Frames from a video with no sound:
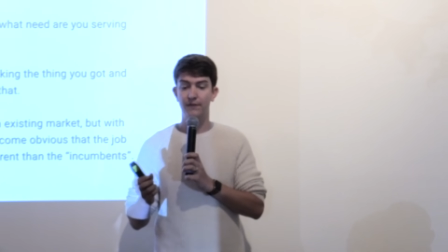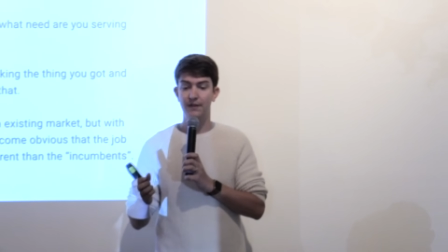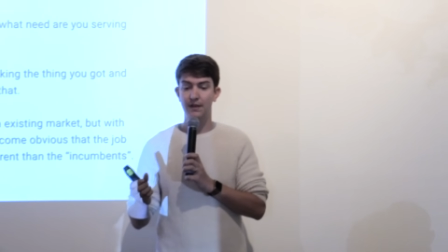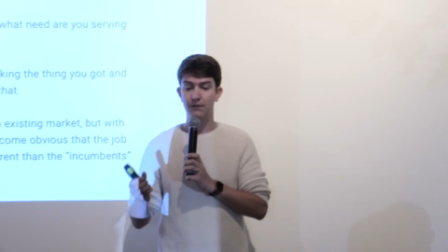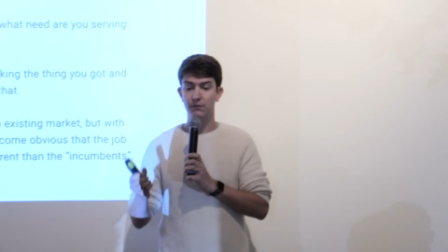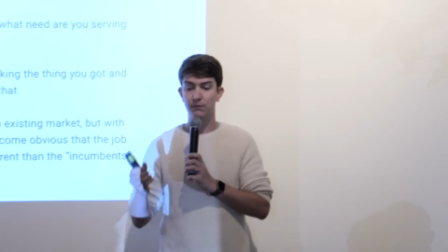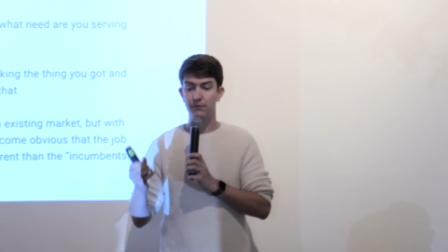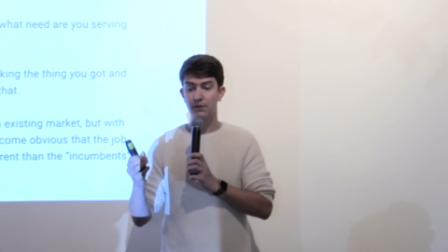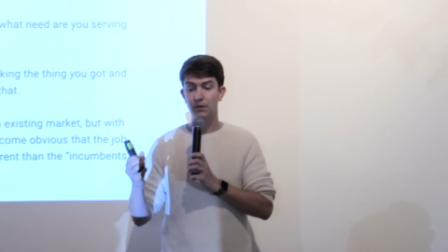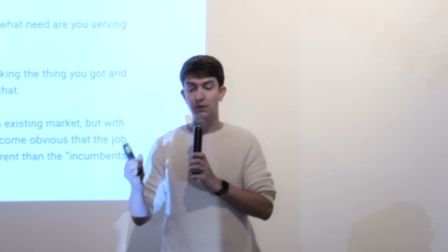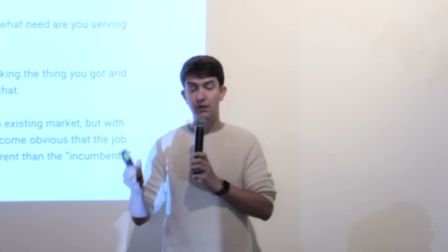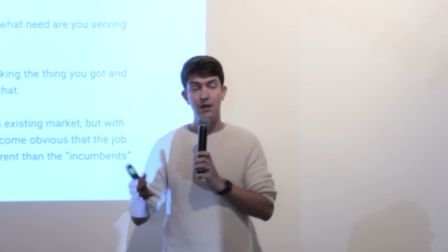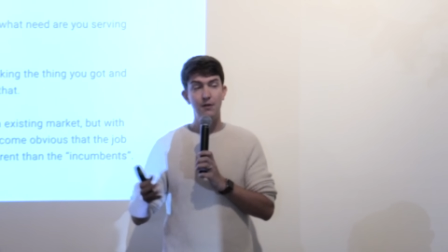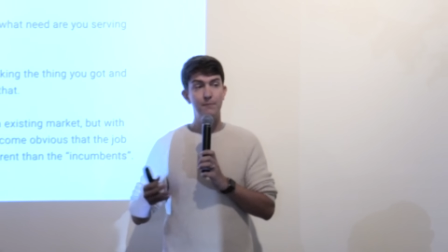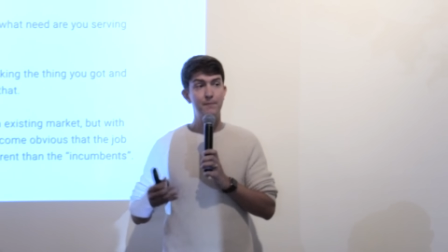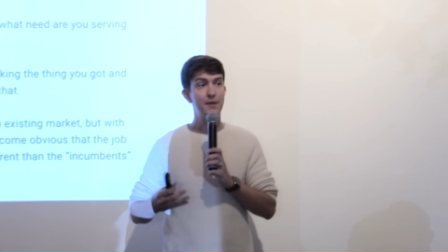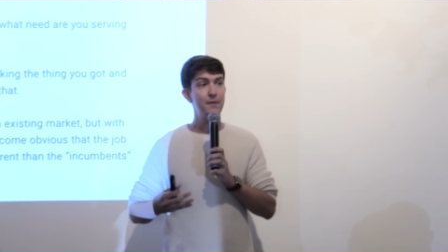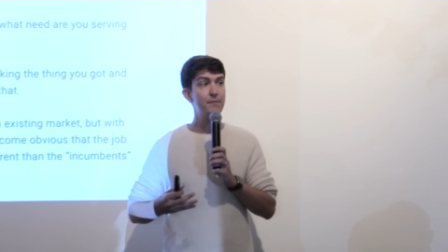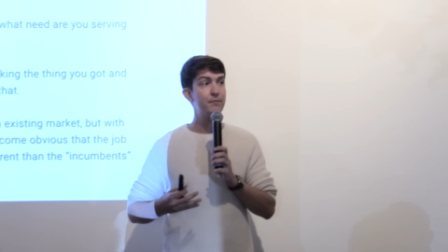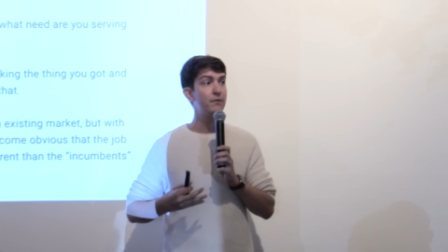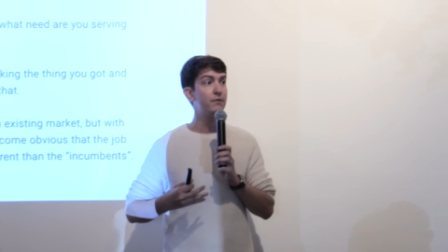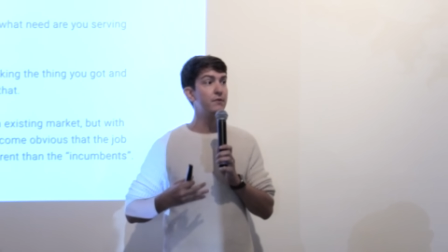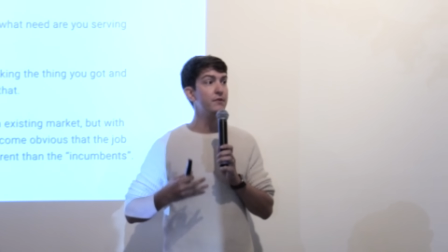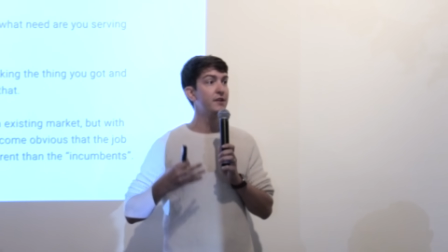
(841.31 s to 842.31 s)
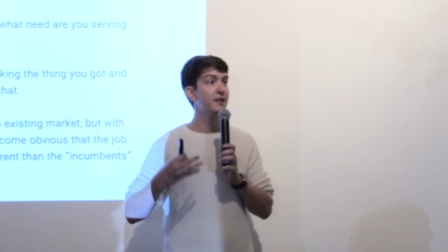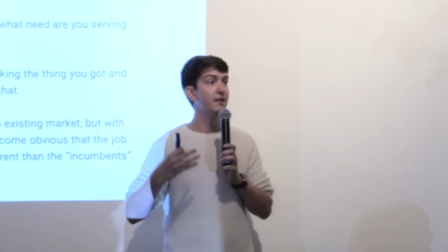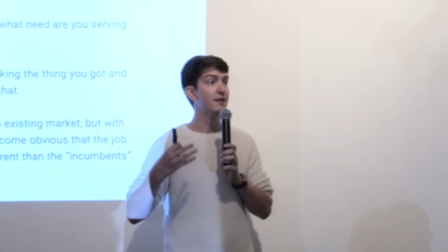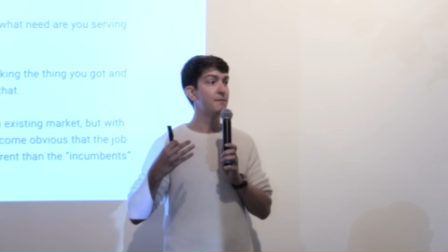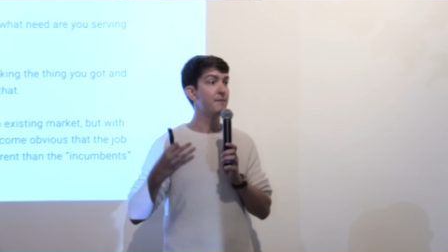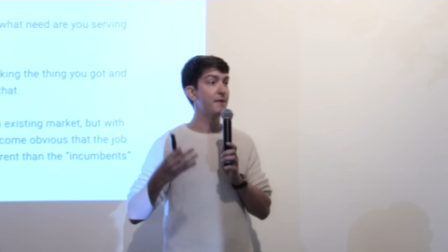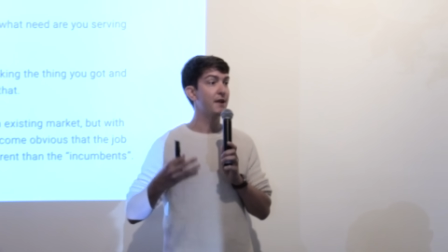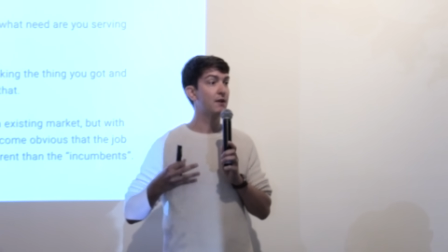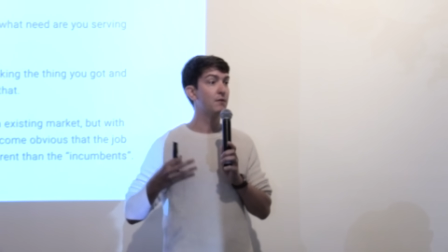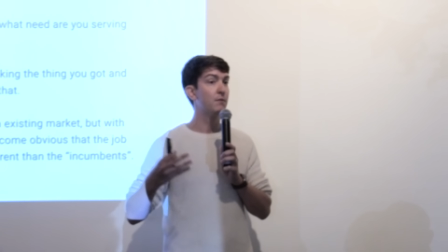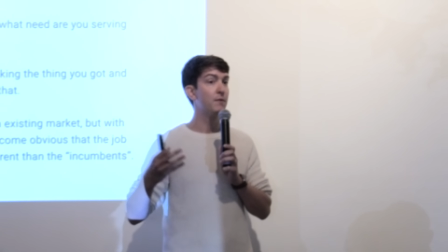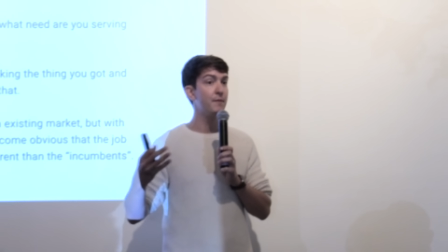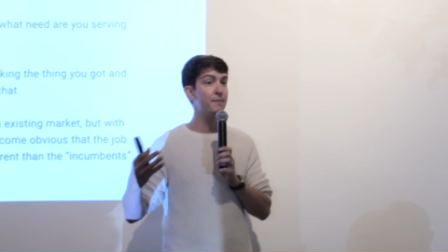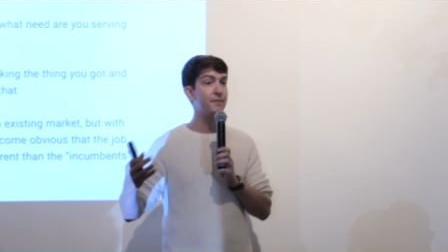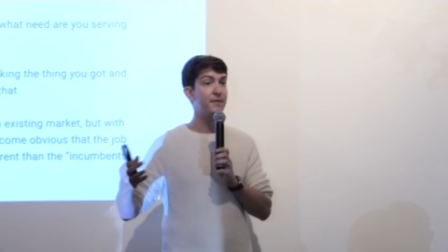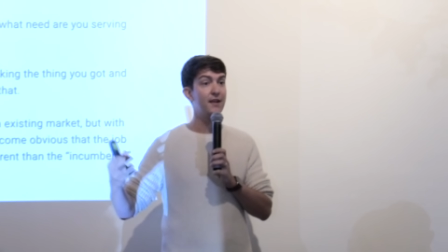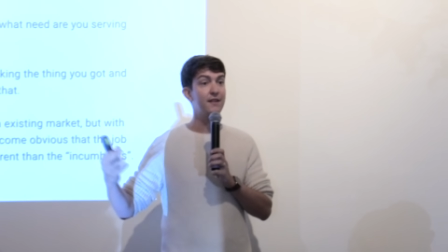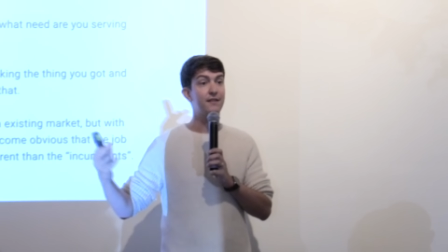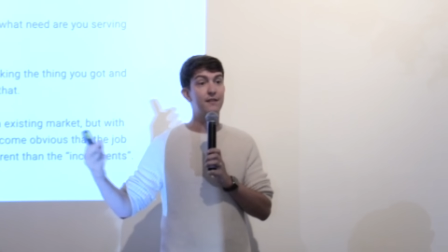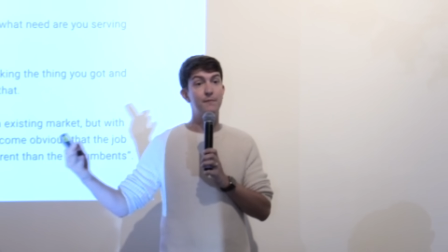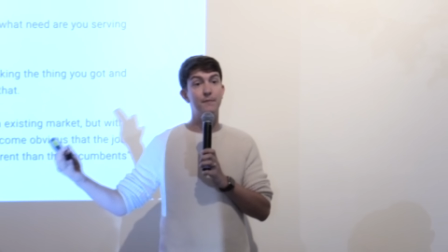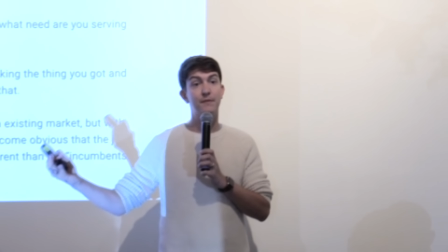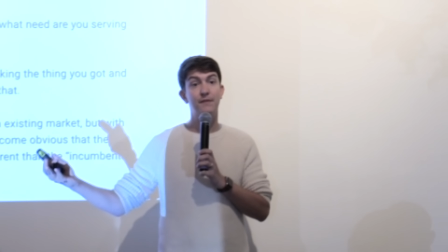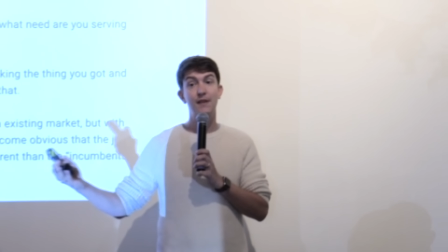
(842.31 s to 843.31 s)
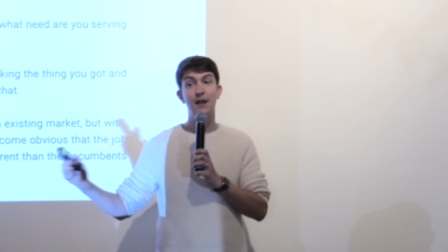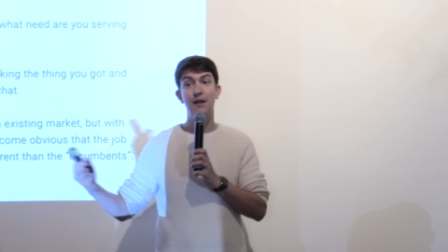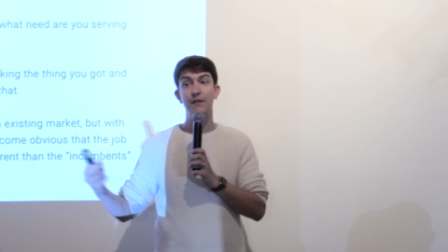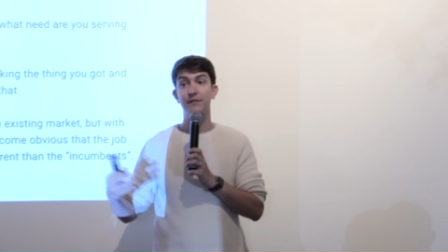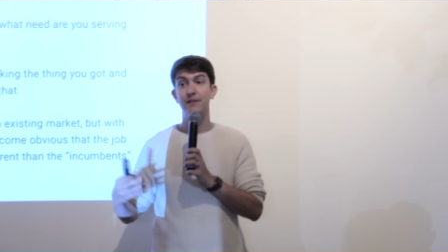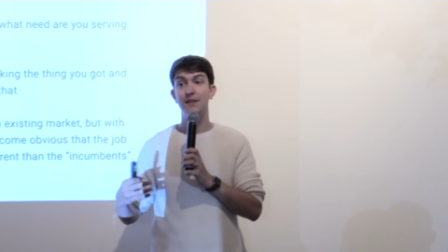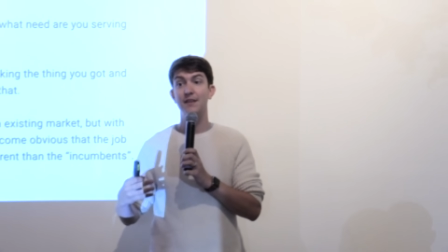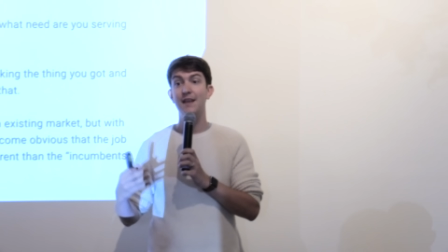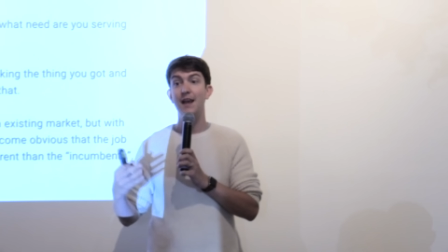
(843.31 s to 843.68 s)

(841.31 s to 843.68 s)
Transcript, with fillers: was that there was a lot of people who needed to make a website themselves,